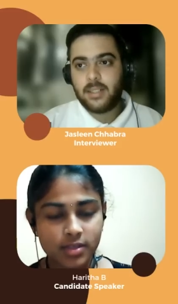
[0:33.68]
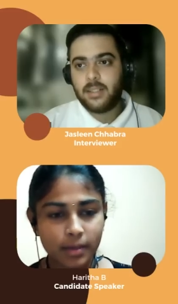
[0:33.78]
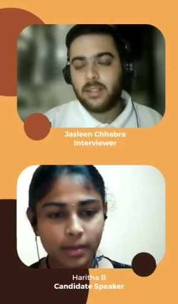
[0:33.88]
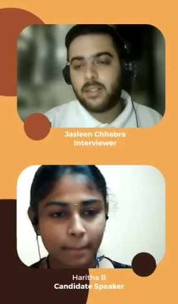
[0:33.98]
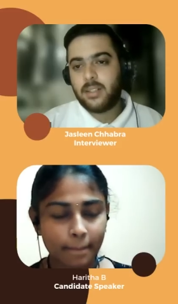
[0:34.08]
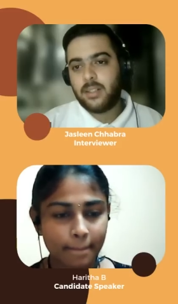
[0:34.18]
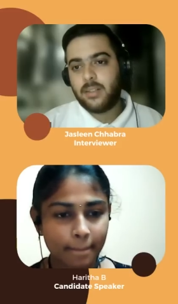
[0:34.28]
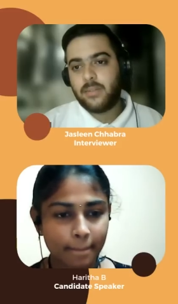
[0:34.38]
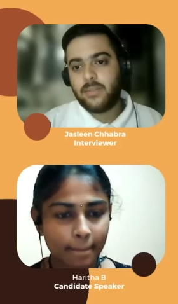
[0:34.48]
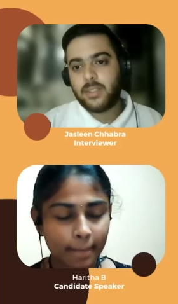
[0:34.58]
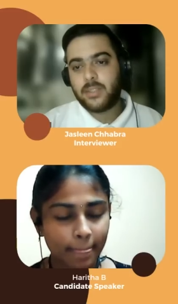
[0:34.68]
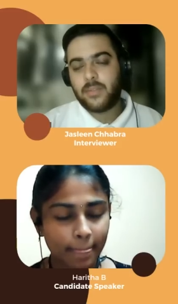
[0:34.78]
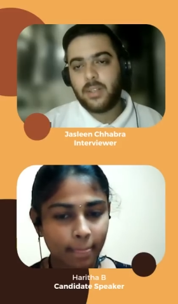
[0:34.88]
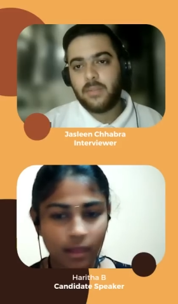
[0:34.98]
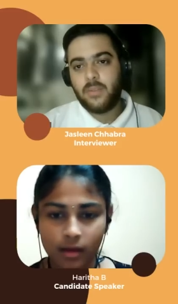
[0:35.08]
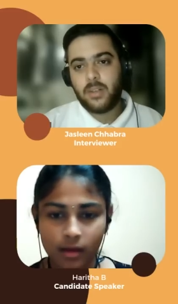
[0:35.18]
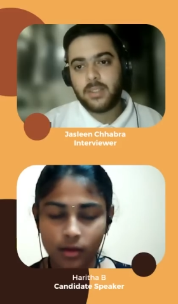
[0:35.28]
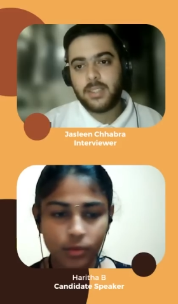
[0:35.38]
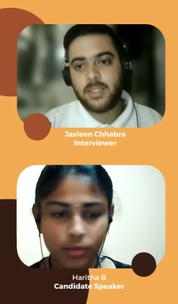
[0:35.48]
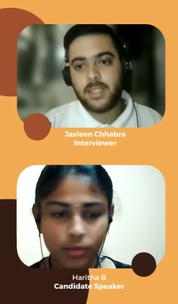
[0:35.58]
Speaker 1: Okay, uh, first of all, okay.
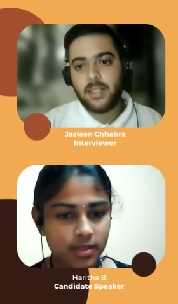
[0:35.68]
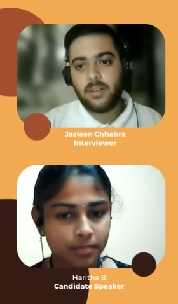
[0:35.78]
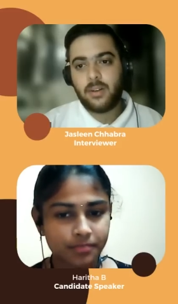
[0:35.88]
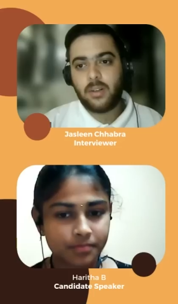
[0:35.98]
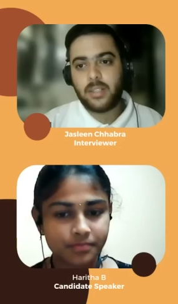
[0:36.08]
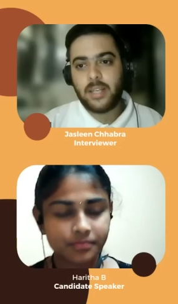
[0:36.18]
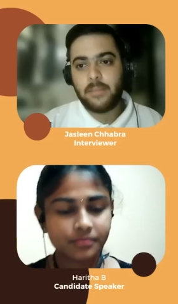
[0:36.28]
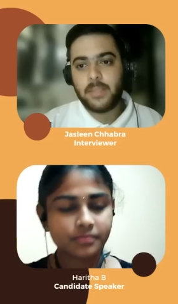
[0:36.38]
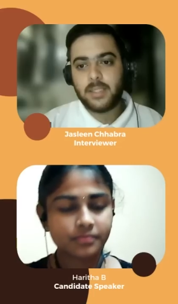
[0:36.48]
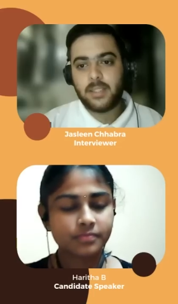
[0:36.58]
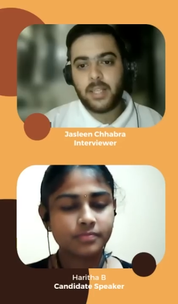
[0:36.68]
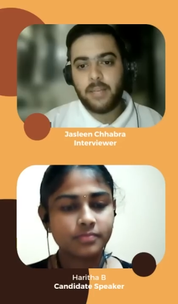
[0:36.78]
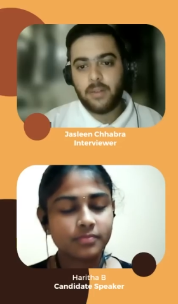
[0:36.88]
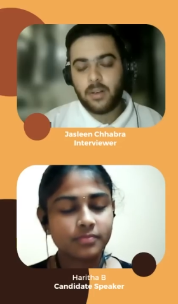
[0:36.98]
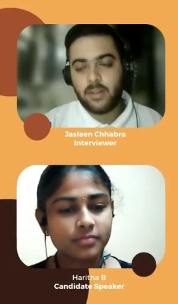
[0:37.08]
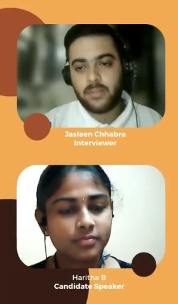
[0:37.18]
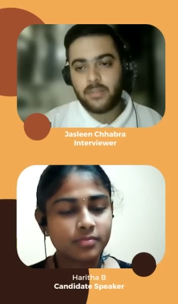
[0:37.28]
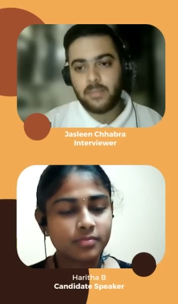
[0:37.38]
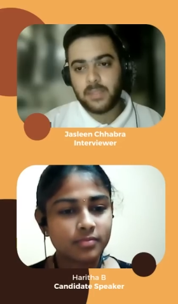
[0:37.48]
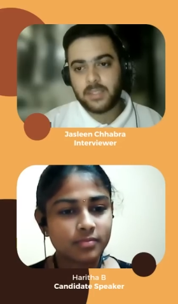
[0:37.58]
was this an on-campus drive or
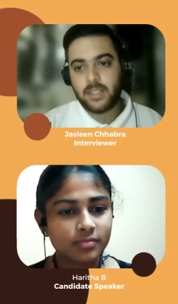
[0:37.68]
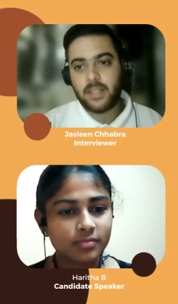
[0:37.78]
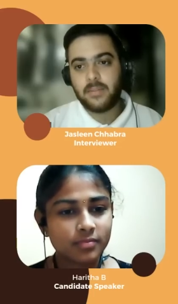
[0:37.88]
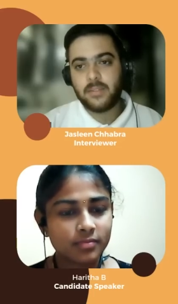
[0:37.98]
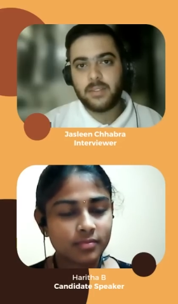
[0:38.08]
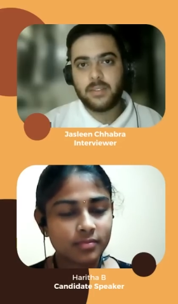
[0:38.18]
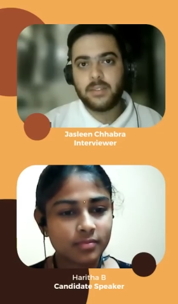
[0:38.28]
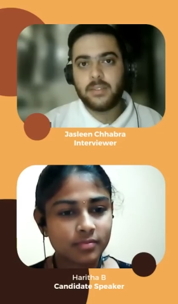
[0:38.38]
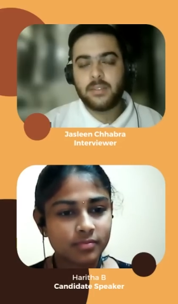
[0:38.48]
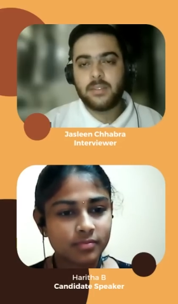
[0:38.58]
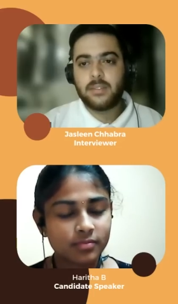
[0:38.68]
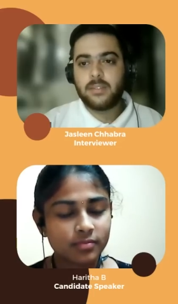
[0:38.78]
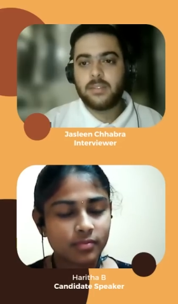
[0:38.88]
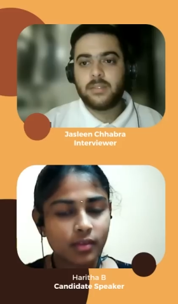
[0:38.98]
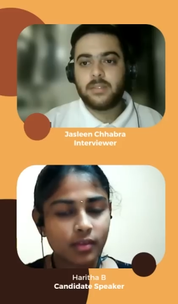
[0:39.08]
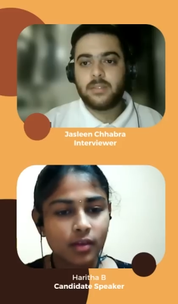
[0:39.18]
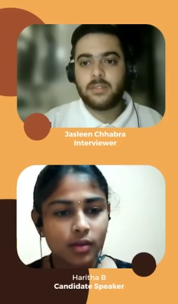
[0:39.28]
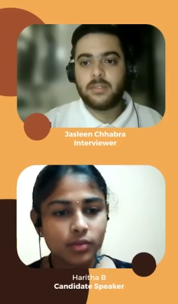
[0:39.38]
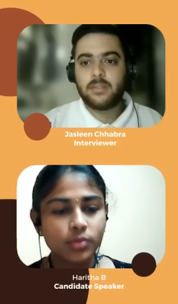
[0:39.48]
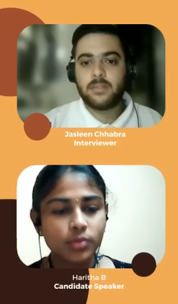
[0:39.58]
off-campus drive?
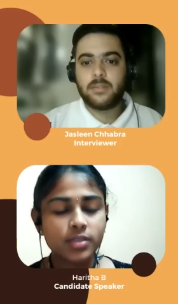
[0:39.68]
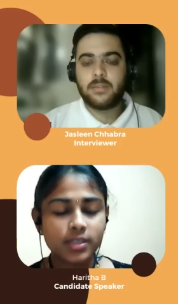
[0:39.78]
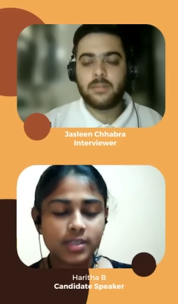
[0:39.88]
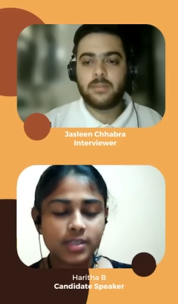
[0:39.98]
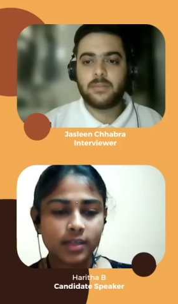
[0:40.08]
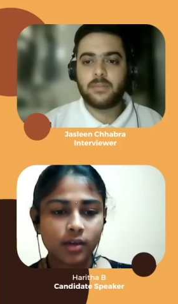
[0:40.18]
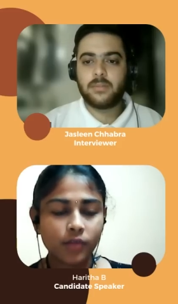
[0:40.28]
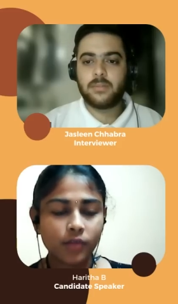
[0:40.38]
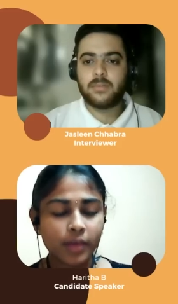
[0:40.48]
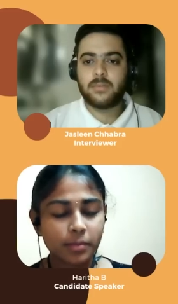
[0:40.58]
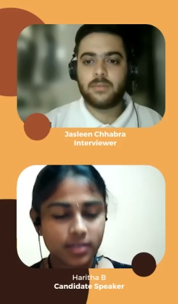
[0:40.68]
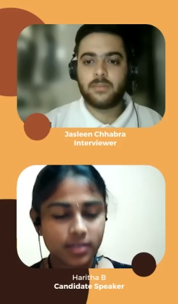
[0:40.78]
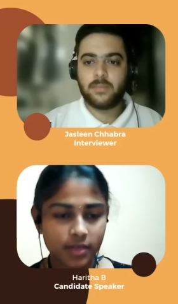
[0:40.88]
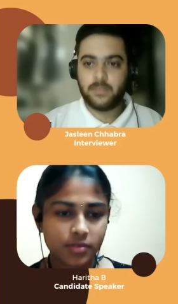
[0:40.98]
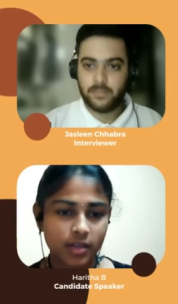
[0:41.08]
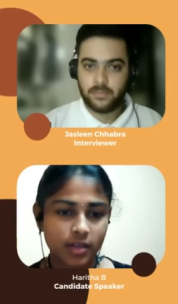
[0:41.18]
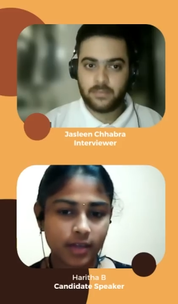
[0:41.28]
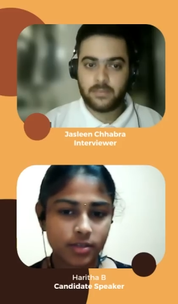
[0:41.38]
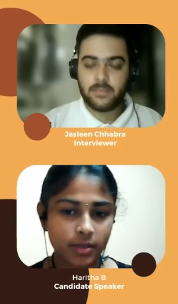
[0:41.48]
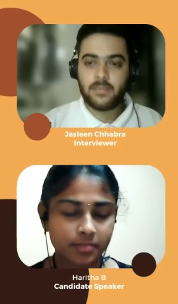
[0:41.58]
Speaker 2: No, sir, it's an off-campus drive, sir,
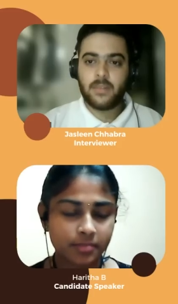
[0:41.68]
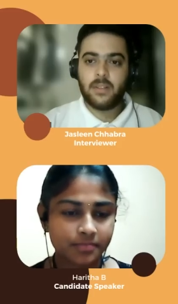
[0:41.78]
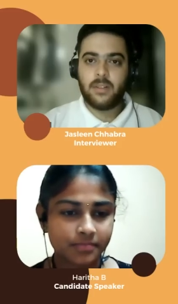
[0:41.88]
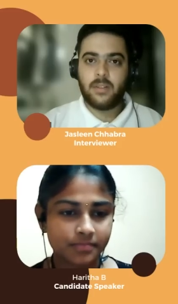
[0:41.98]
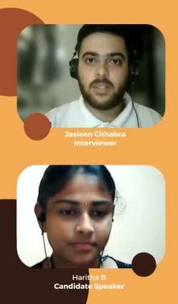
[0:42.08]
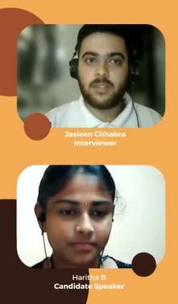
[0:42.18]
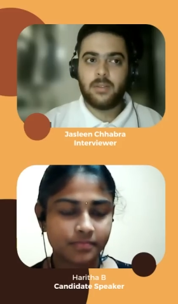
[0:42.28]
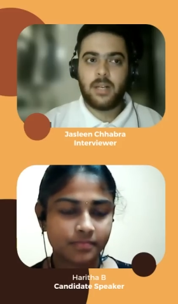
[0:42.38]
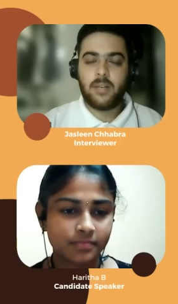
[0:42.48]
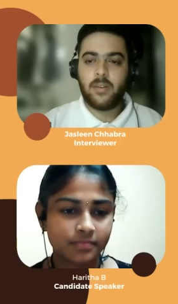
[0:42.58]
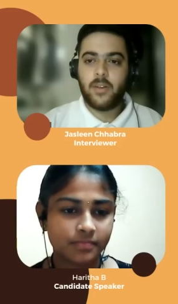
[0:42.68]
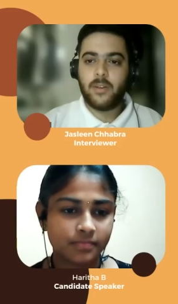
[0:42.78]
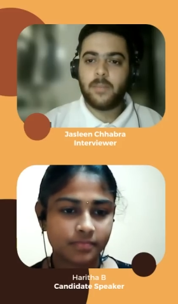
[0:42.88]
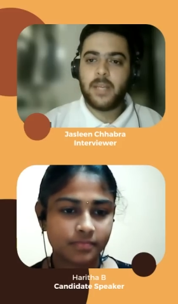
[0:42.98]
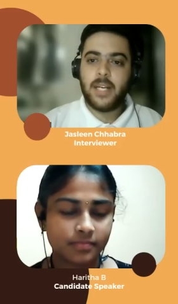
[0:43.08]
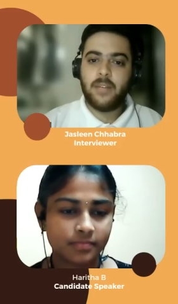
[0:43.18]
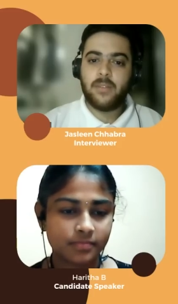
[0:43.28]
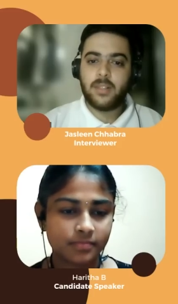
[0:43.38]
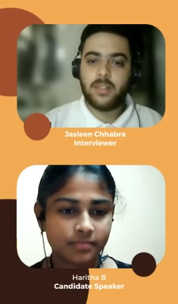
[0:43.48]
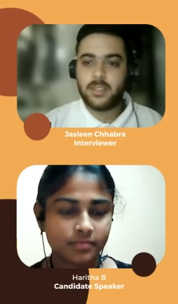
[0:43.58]
actually.
Speaker 1: Okay, so how did you apply
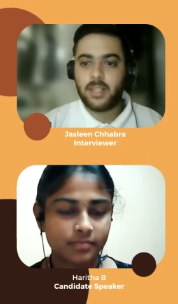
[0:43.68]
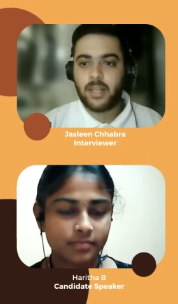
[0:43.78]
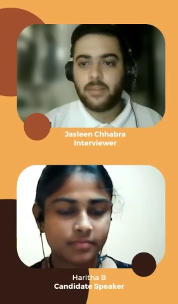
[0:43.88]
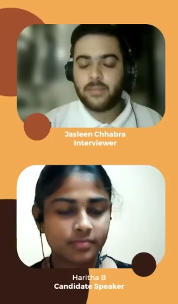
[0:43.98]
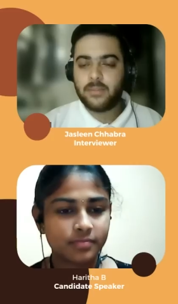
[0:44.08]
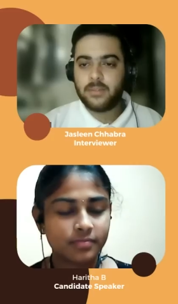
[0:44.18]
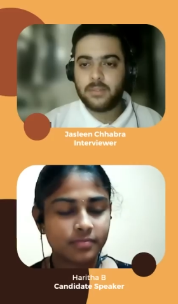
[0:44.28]
for this drive?